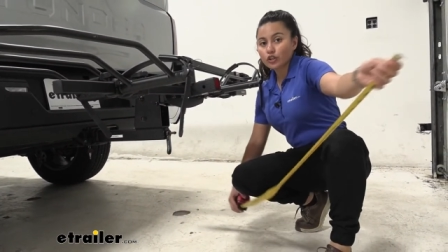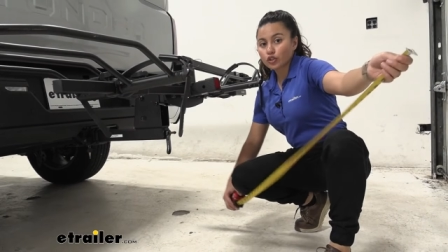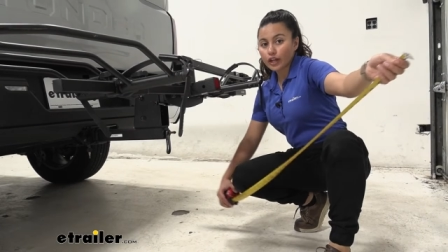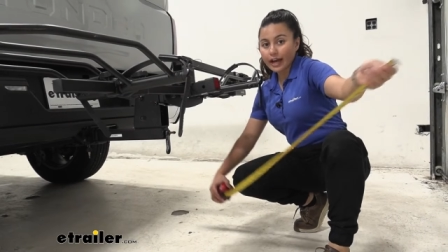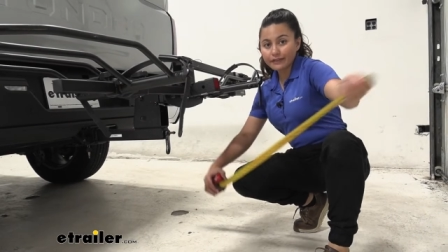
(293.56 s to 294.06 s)

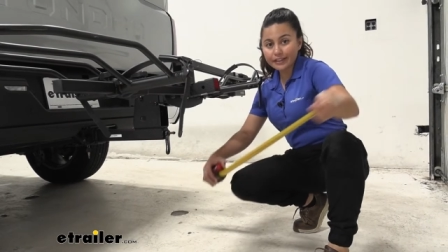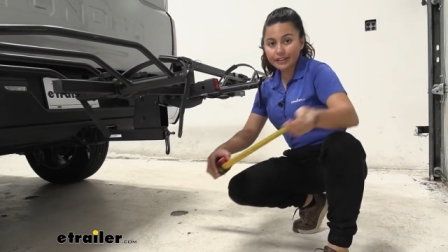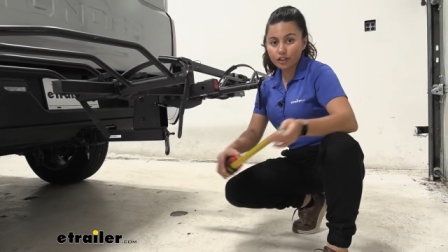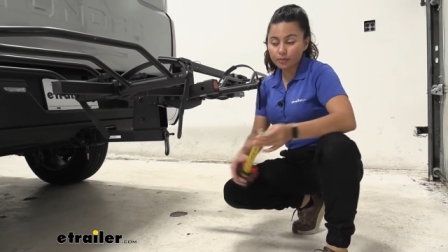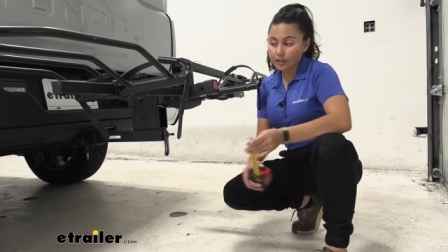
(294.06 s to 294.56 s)
So you have a
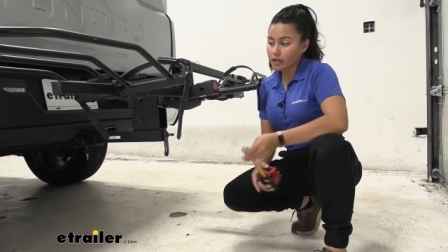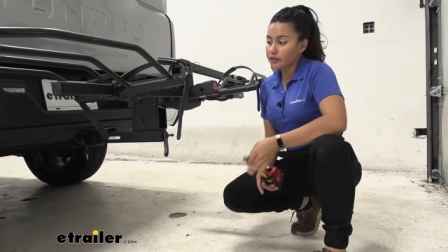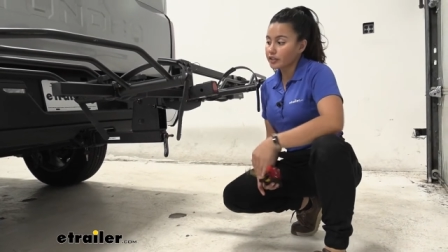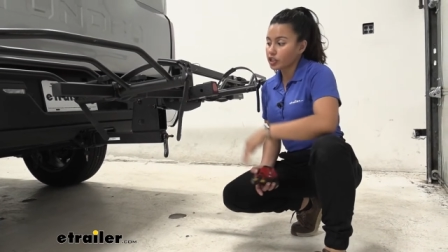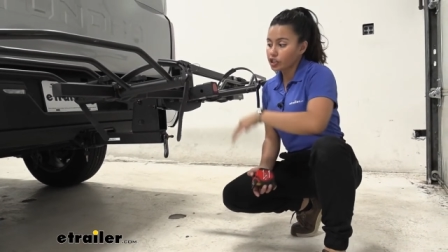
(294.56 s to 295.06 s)
little bit
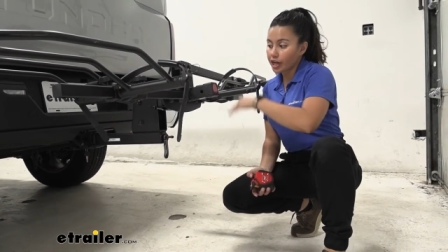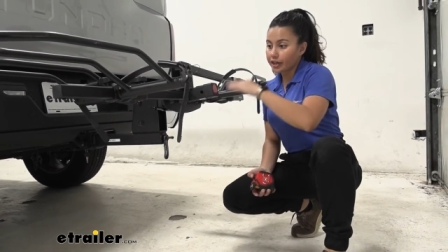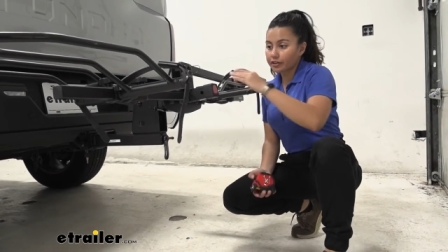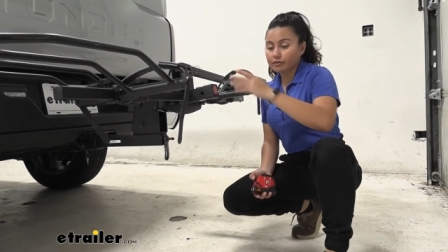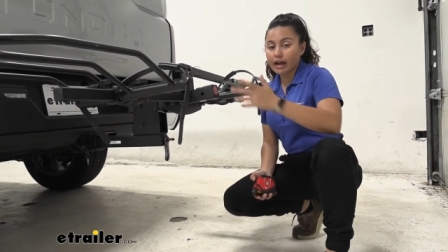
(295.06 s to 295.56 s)
of a
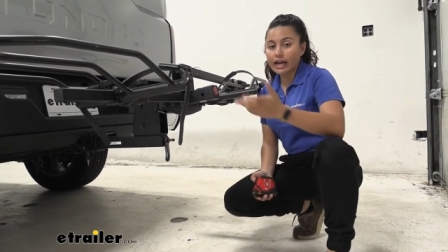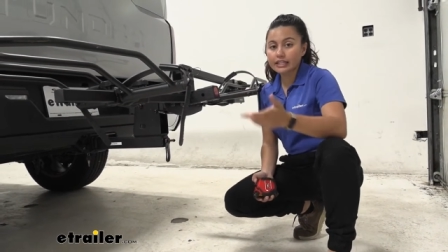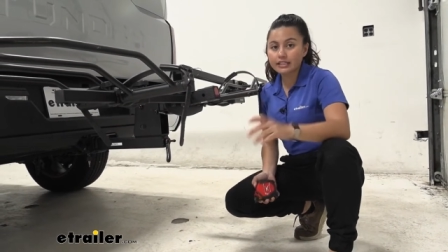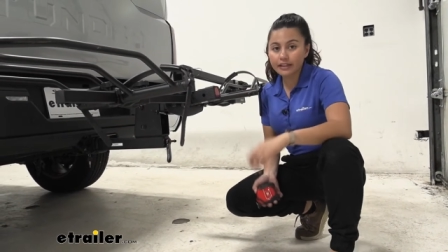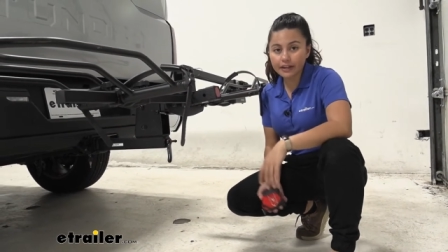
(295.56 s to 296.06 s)
shank
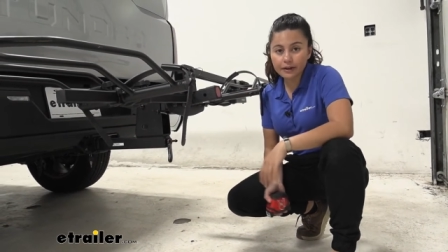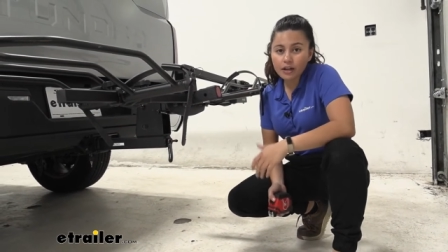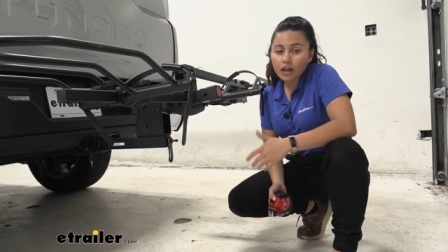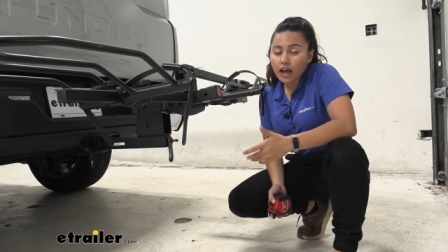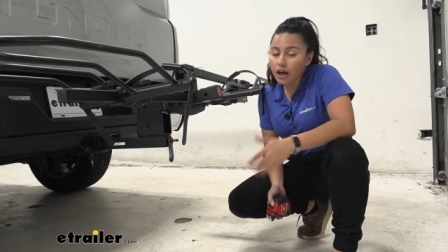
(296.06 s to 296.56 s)
rise there
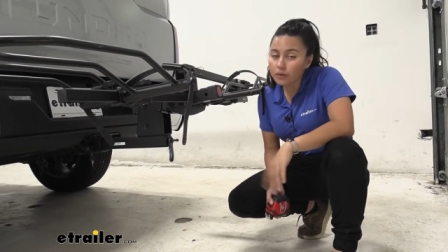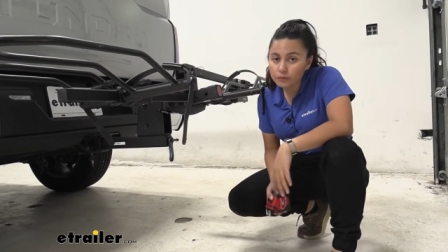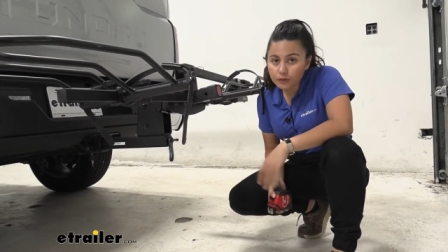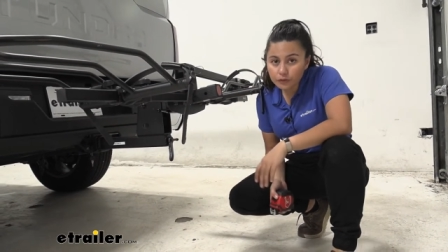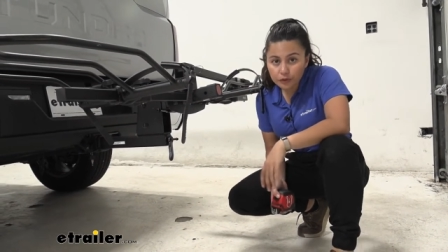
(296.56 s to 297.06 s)

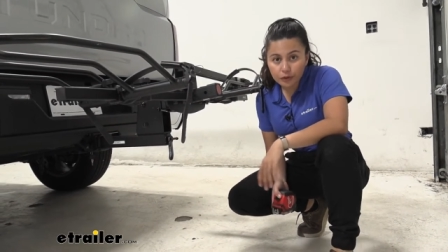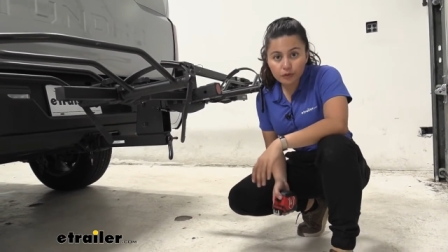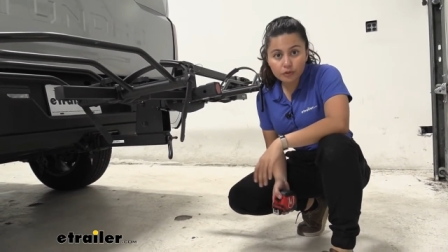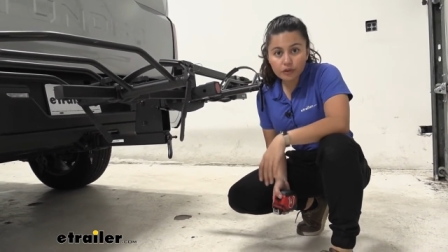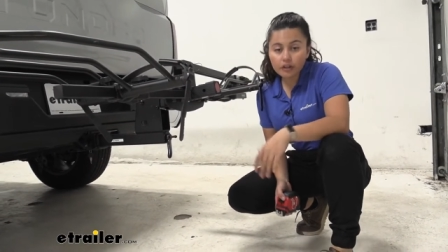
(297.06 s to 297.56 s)
helpful for
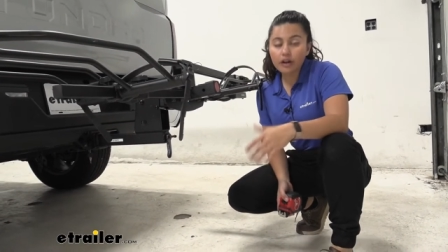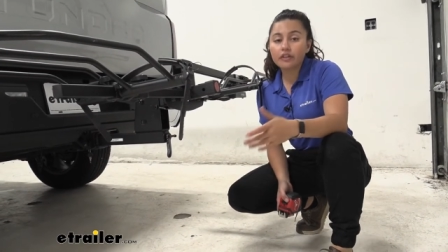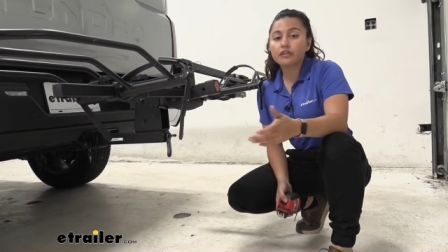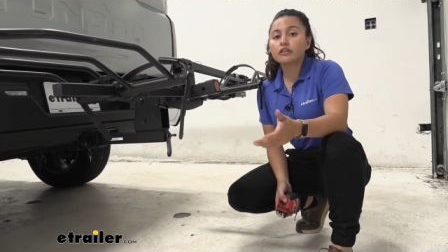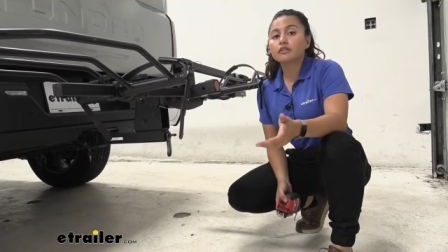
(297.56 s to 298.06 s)
those
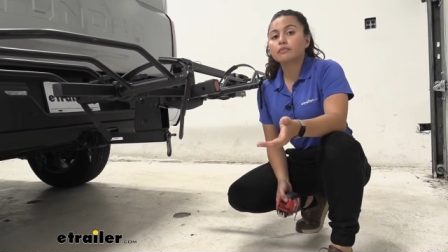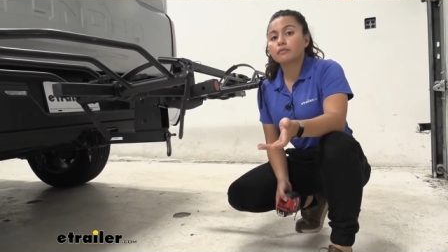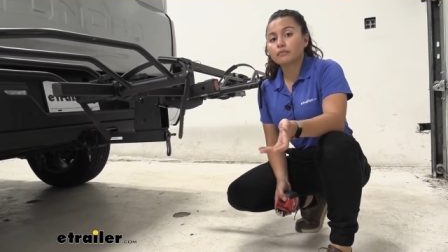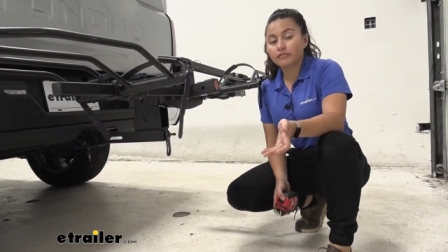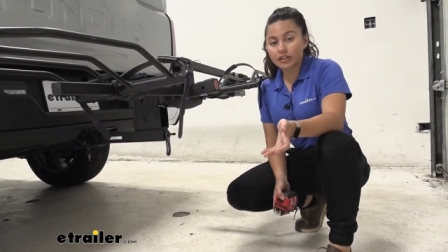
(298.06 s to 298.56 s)
other
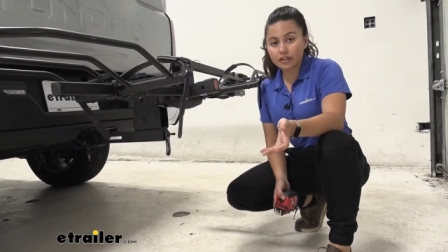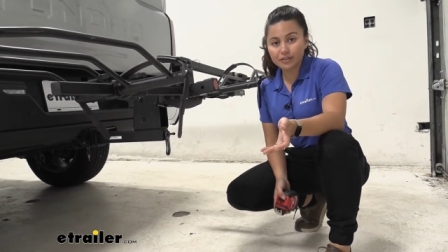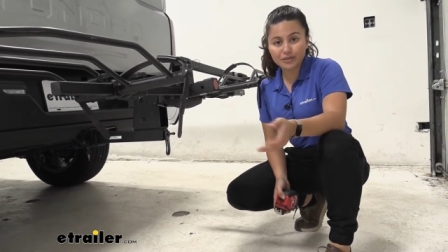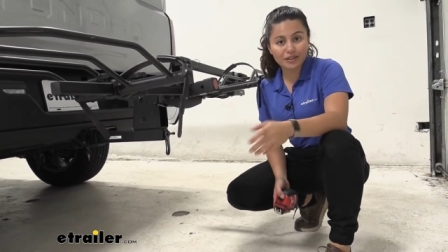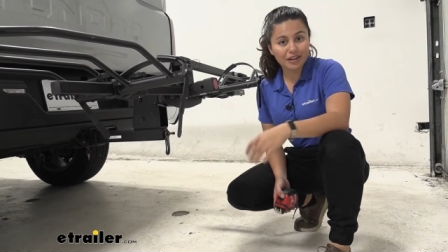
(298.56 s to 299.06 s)

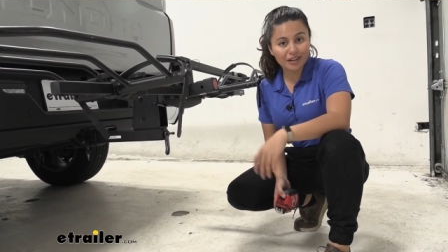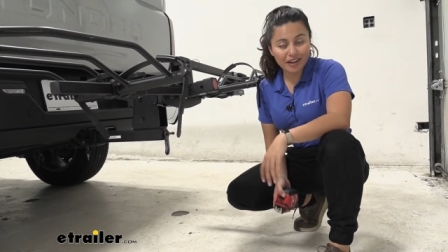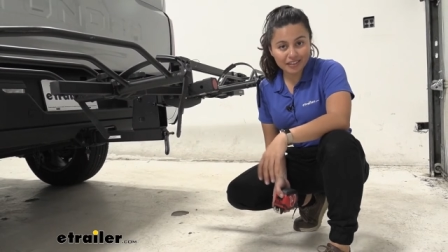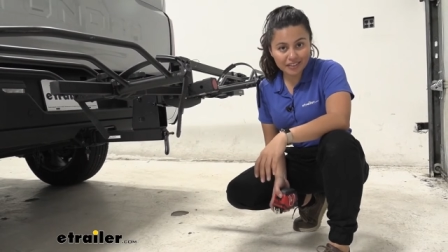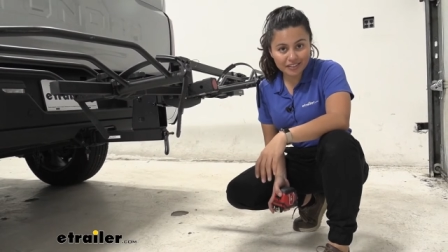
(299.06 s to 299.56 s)
vehicles that are
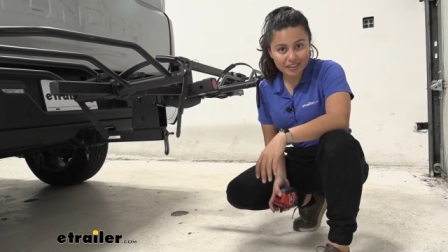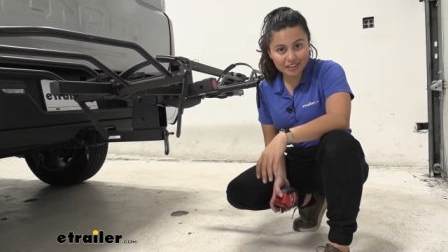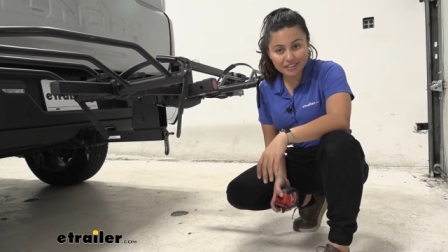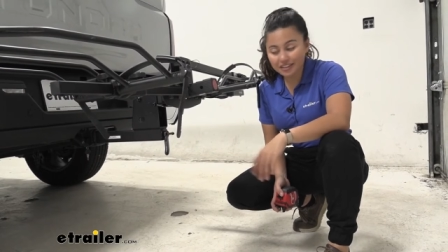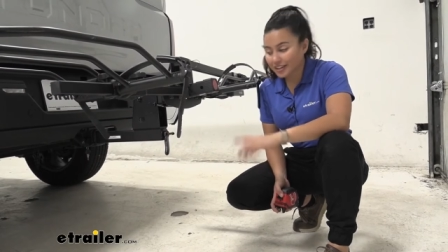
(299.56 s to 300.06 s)
not the
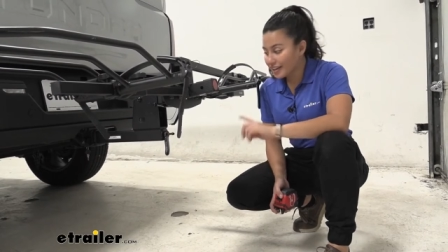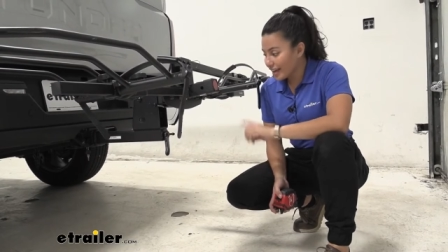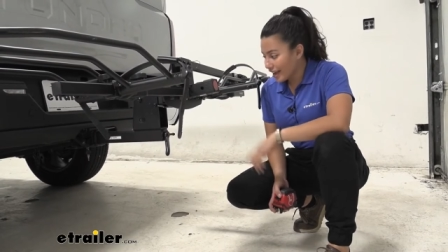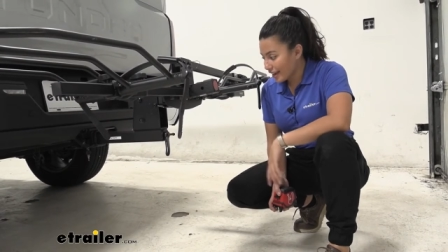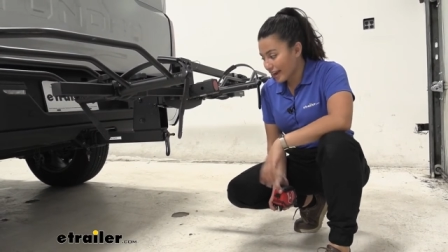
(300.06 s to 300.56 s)
Tundra
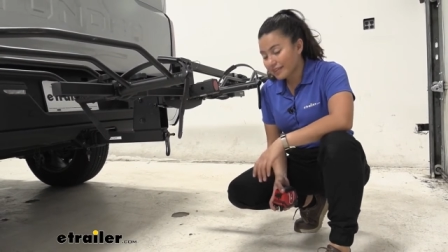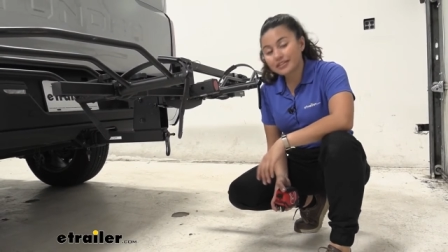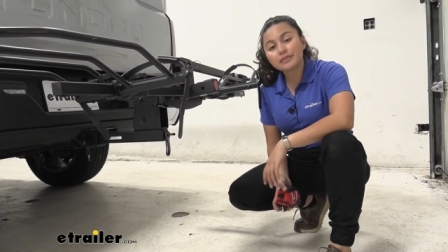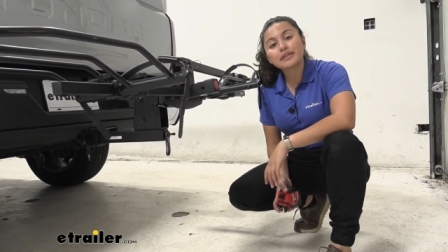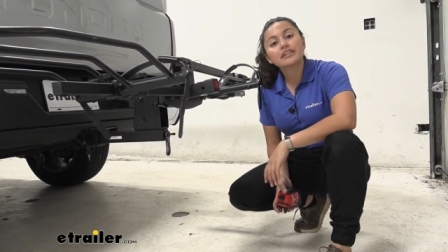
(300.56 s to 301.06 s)
and have
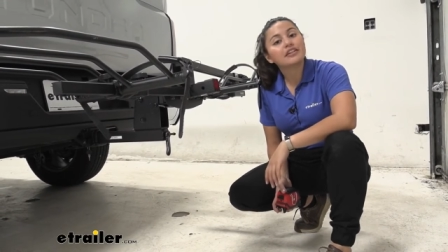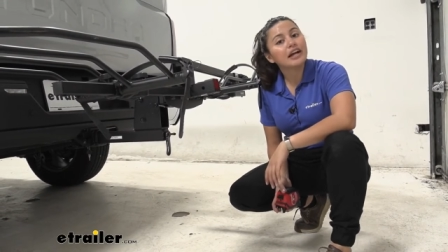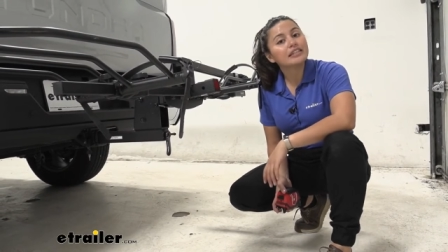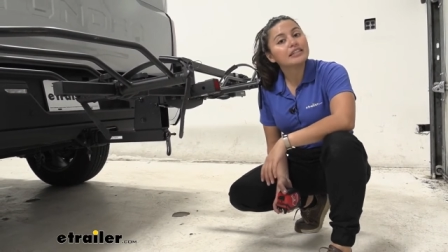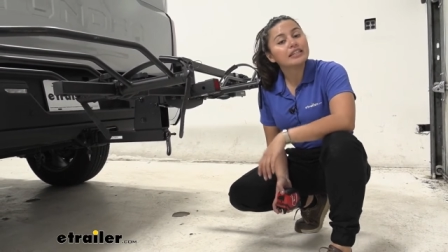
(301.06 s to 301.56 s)
limited
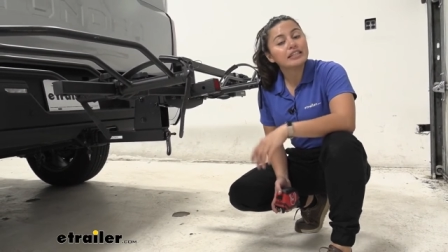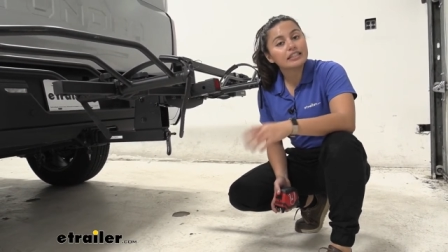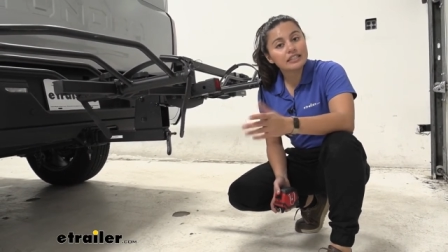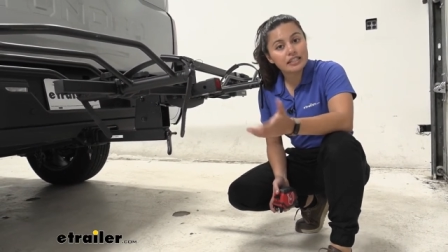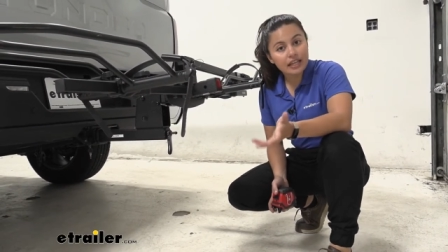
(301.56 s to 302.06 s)
ground
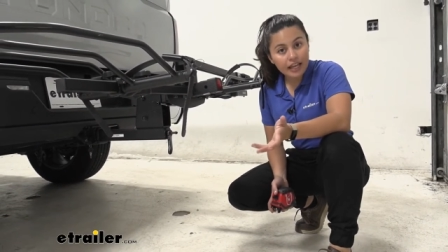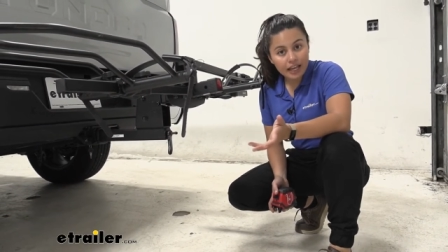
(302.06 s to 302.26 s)
clearance.